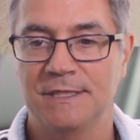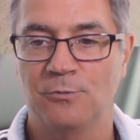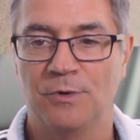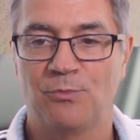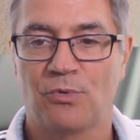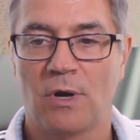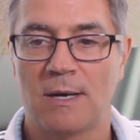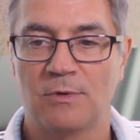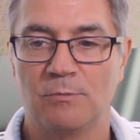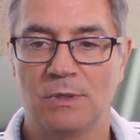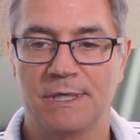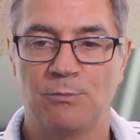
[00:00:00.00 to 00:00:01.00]
it would
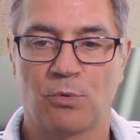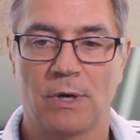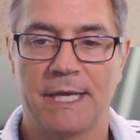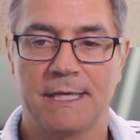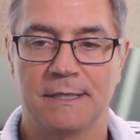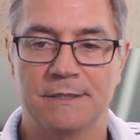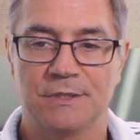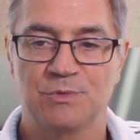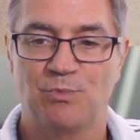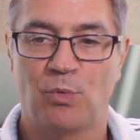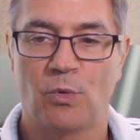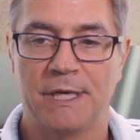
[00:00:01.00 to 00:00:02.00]
probably break at this
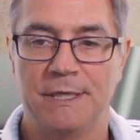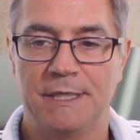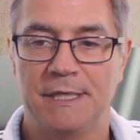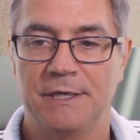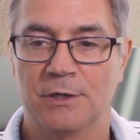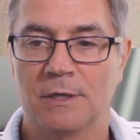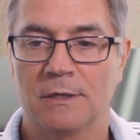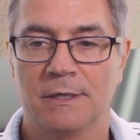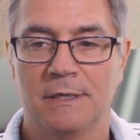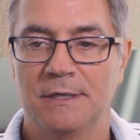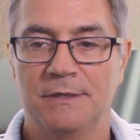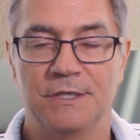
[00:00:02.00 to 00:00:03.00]
point here.
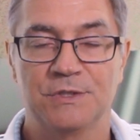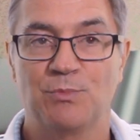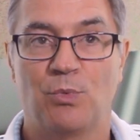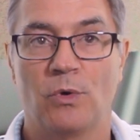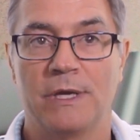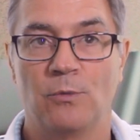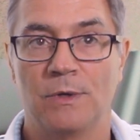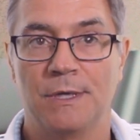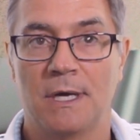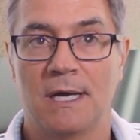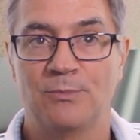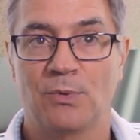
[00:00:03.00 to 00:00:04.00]
This point would
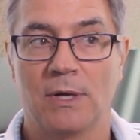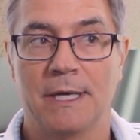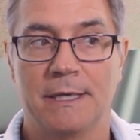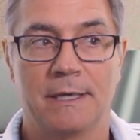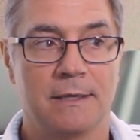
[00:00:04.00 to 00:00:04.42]
not break.